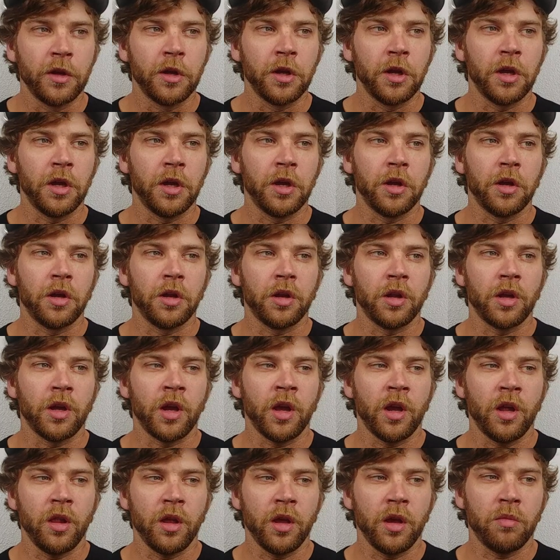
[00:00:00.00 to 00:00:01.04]
And
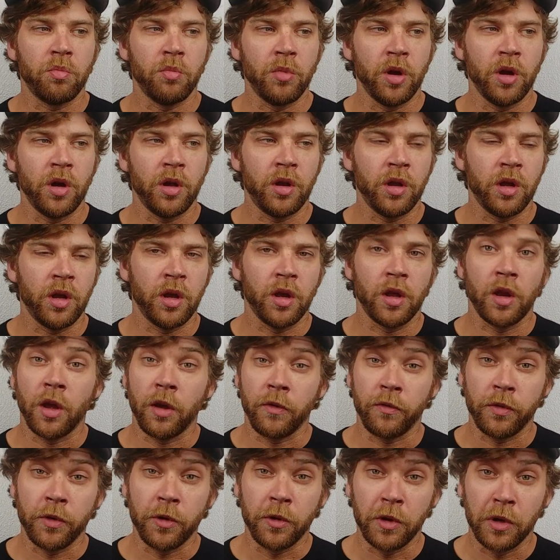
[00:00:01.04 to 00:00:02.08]
I like mud and
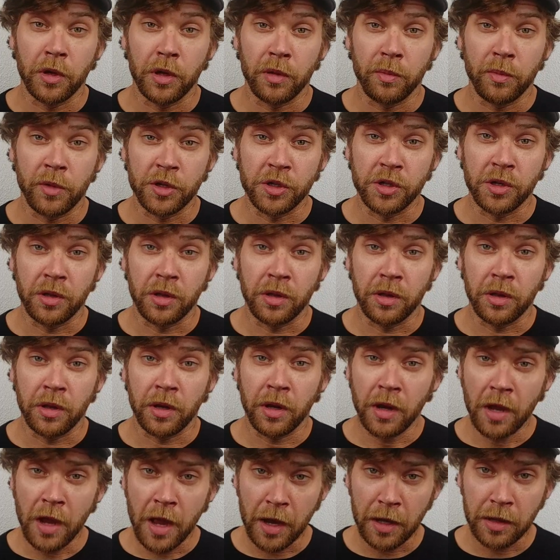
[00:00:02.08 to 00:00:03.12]
off-roading as much as
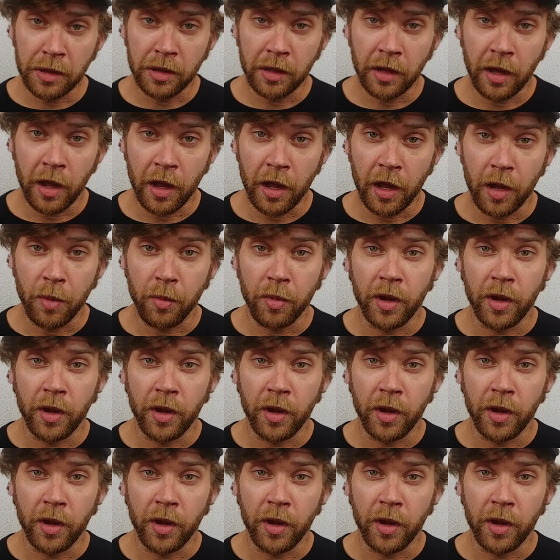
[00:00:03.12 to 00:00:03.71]
the next guy,